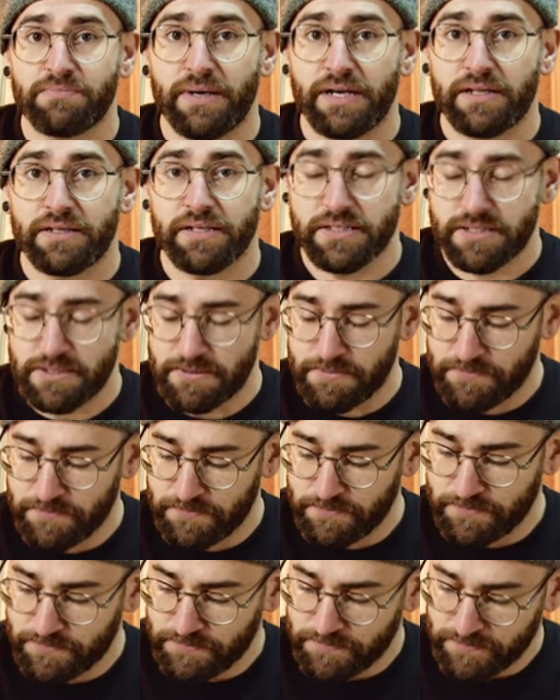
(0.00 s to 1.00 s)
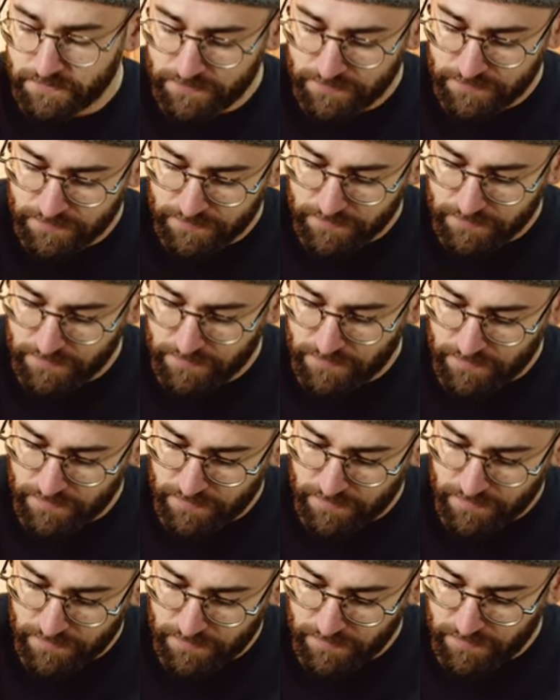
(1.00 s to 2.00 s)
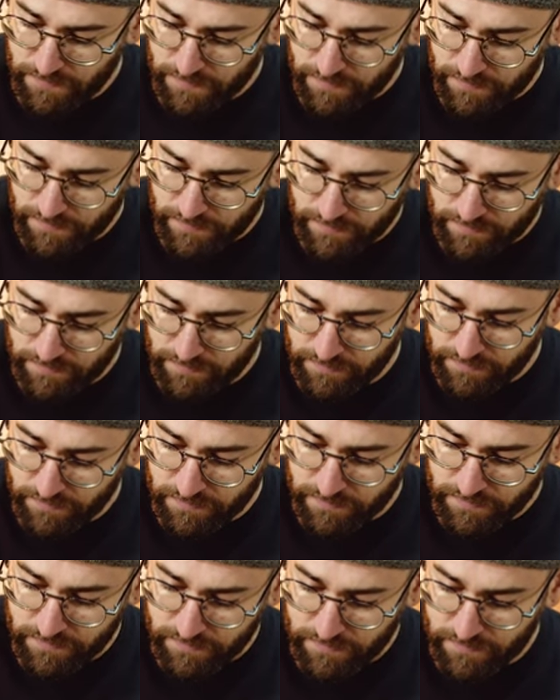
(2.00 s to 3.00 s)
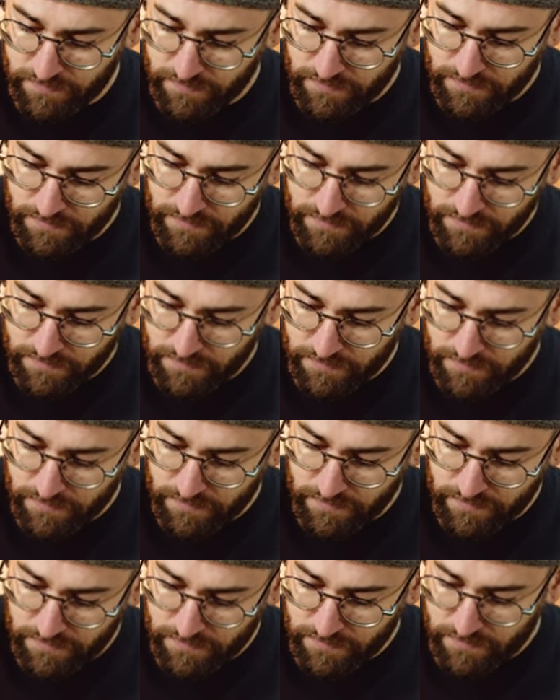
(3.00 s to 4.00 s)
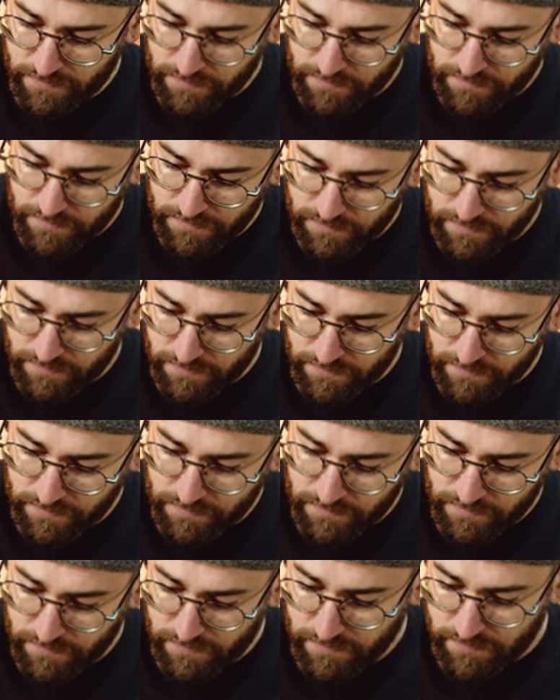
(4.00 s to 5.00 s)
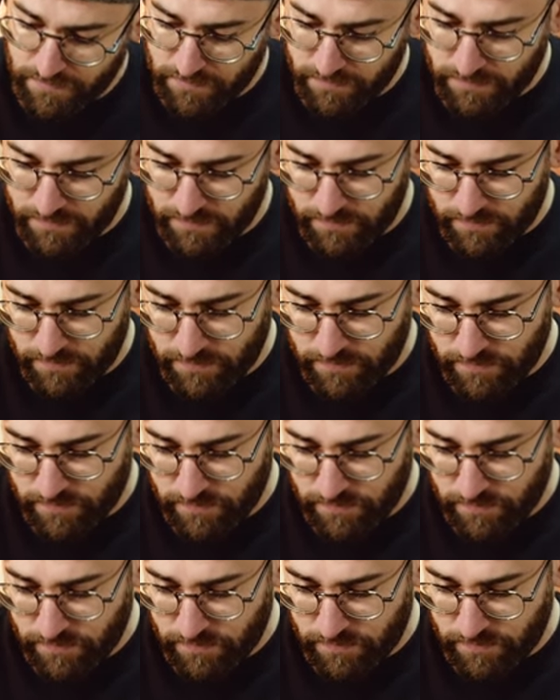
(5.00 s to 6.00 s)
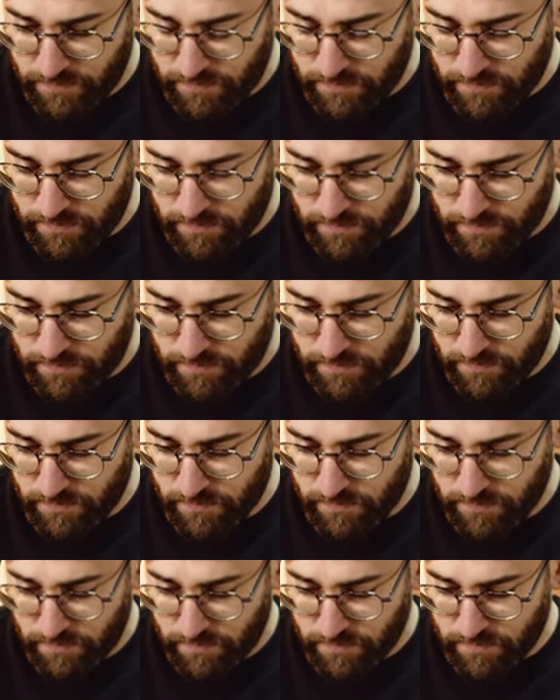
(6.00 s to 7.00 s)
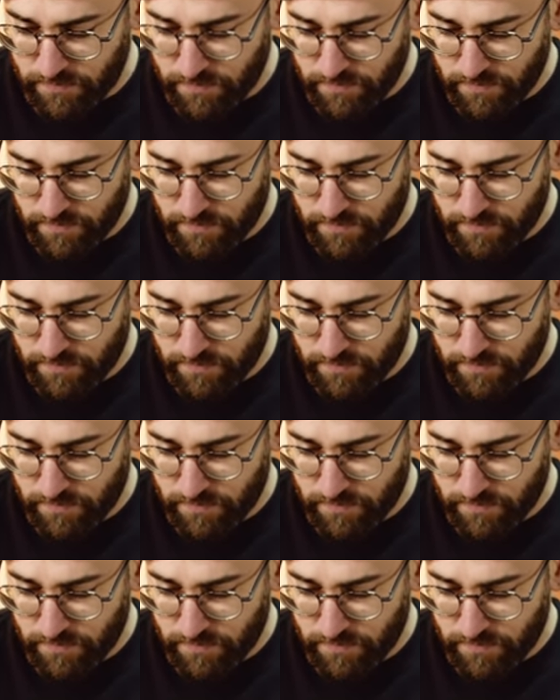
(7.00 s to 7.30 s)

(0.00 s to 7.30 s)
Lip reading: [no speech]